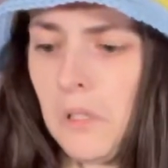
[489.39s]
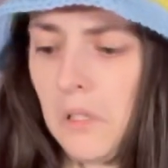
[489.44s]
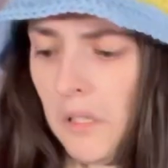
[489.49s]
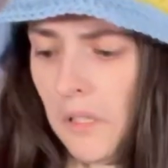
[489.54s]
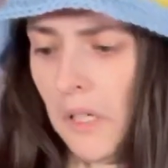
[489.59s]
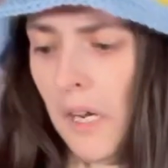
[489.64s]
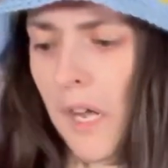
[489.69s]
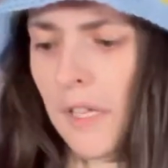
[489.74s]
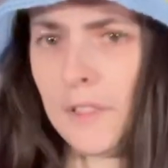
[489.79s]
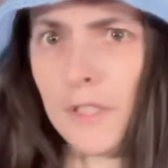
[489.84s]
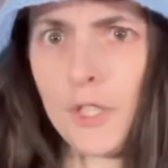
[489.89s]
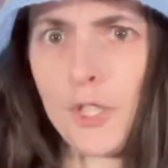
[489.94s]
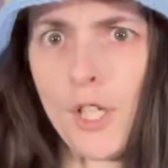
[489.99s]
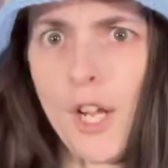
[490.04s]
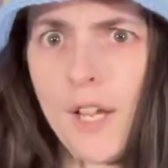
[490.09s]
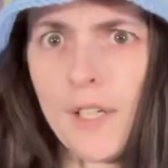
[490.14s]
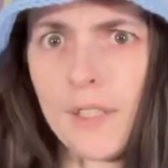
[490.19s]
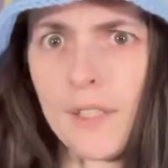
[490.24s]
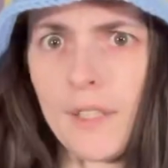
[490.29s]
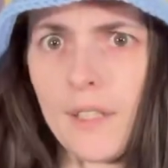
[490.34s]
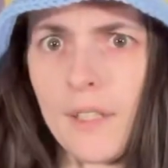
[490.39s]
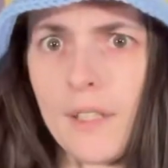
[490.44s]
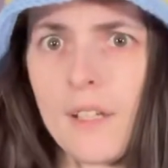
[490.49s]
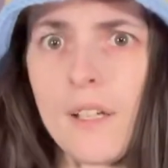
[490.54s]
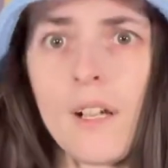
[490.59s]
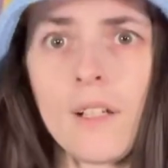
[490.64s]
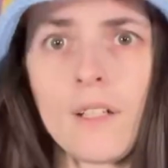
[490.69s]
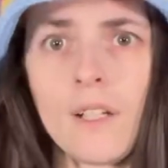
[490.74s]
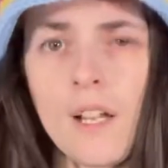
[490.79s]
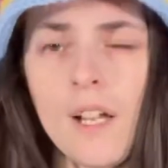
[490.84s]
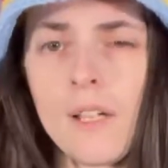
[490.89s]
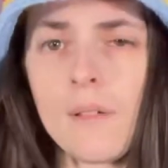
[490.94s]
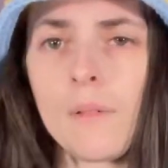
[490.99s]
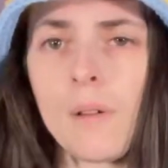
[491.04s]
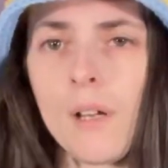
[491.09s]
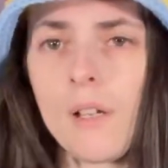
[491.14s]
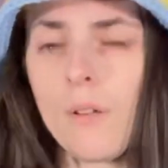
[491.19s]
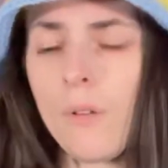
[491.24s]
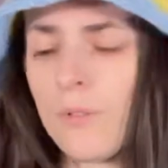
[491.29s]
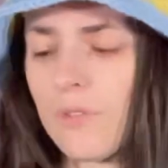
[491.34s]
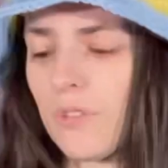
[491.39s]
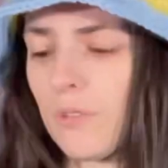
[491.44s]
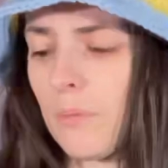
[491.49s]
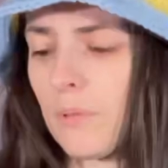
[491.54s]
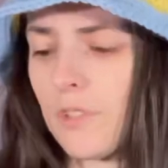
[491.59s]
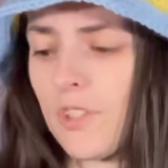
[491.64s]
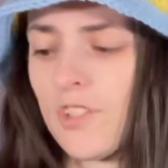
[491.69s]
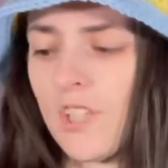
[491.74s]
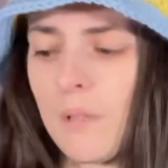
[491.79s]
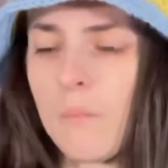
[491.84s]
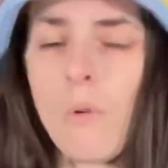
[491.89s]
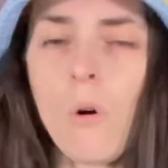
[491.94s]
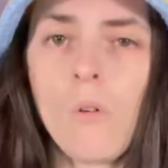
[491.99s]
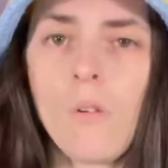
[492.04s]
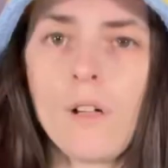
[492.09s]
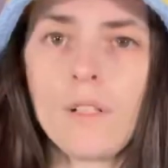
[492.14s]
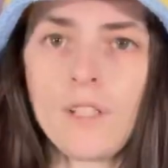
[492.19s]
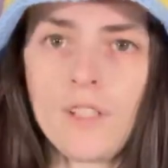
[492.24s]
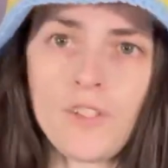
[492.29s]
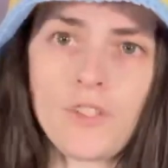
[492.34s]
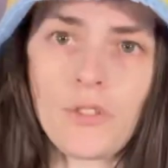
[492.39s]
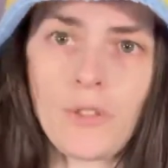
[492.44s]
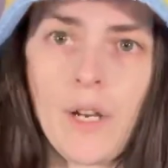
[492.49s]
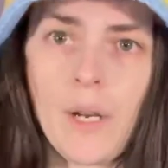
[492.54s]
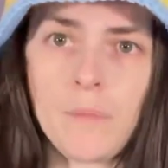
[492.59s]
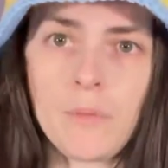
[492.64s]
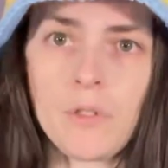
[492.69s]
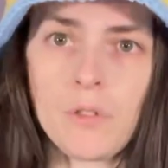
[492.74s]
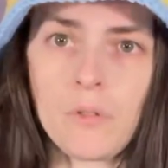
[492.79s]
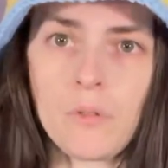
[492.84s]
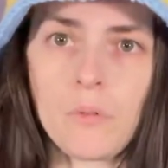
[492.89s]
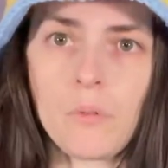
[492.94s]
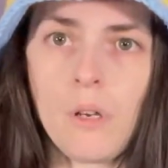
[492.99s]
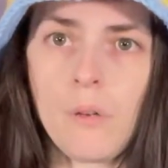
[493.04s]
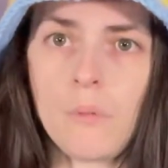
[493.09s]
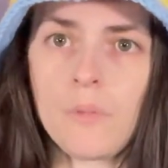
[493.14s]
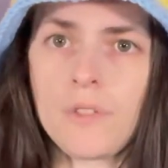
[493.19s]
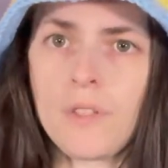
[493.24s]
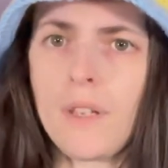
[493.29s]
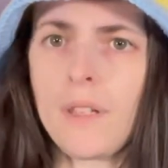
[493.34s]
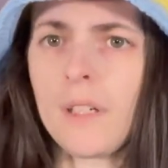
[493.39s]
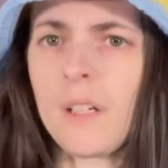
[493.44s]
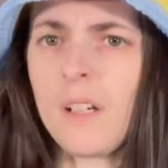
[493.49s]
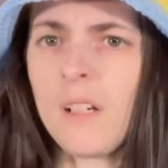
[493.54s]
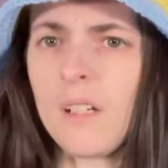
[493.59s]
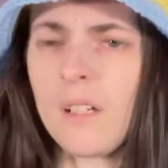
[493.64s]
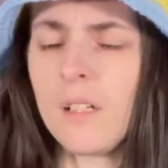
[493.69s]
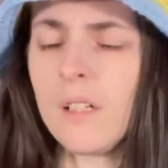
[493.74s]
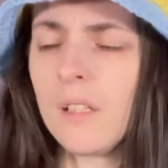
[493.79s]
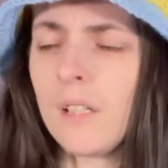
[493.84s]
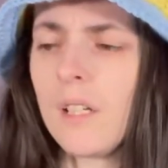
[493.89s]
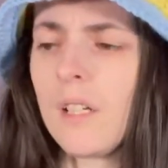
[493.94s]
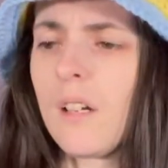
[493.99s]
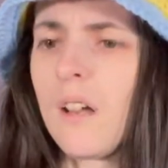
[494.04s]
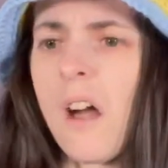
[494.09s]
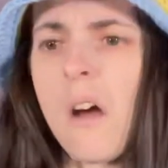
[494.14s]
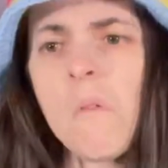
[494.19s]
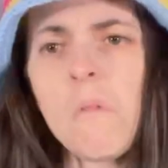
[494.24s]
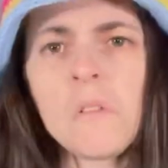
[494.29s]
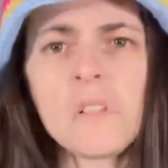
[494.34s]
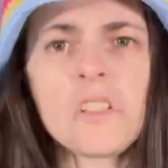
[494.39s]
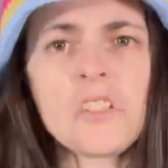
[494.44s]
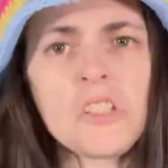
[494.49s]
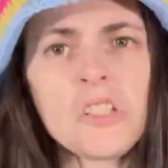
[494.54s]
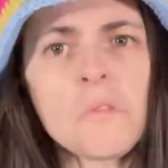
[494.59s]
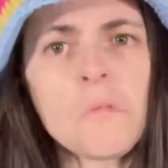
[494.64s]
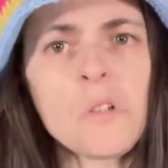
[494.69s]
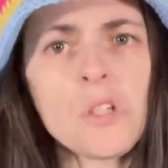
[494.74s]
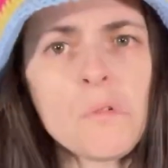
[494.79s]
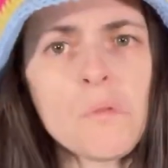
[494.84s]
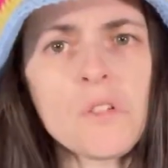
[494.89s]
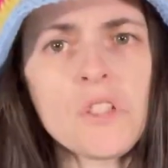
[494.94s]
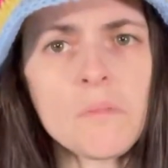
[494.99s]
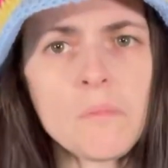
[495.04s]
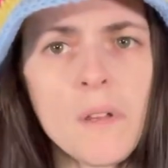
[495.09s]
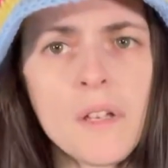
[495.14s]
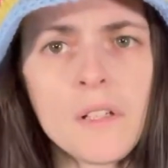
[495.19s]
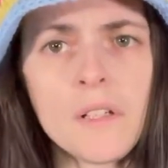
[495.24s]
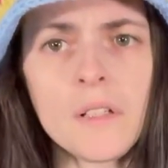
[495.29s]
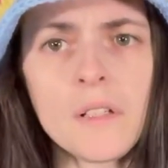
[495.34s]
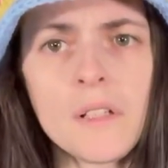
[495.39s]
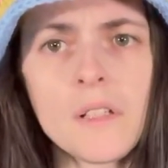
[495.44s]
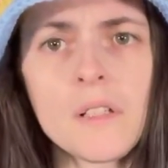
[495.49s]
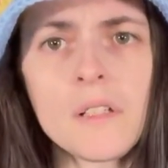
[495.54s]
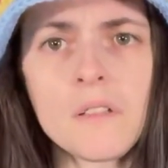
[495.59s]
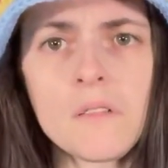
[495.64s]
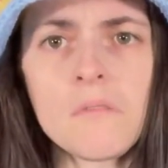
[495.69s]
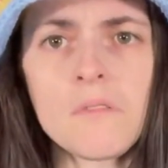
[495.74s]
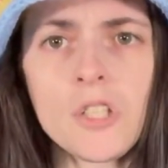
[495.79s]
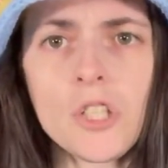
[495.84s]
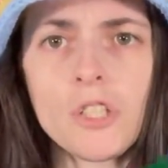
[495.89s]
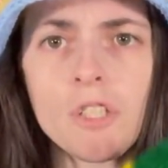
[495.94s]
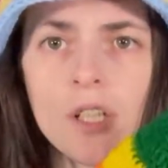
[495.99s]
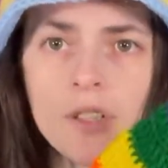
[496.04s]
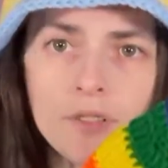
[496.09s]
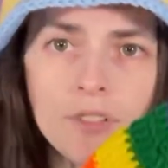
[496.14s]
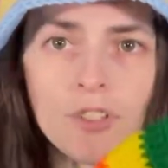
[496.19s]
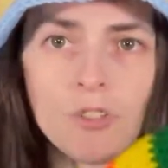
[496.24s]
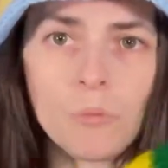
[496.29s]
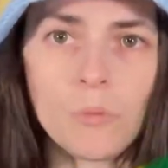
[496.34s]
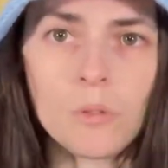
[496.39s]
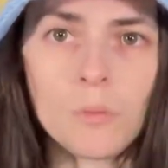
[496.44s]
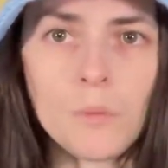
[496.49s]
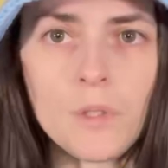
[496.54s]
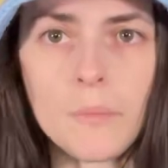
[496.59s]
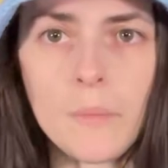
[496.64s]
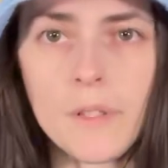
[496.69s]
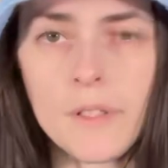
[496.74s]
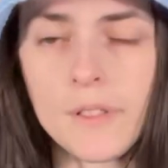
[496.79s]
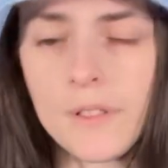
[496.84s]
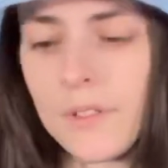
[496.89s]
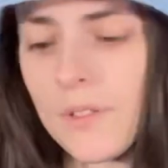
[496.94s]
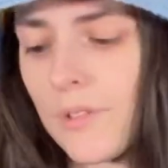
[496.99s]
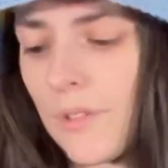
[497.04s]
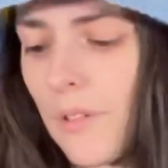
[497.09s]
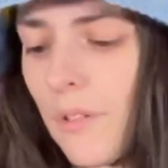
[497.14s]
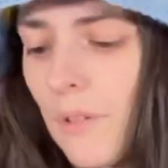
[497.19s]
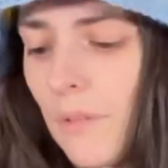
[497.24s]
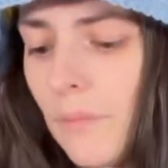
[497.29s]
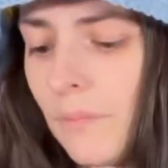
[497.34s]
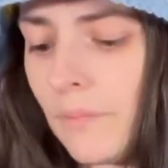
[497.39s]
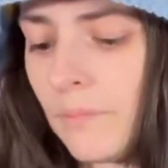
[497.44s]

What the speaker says: Kind of shocking. I also put the same poll on Instagram too. I was like, I want to see which one's better. And turned out this one was better, so.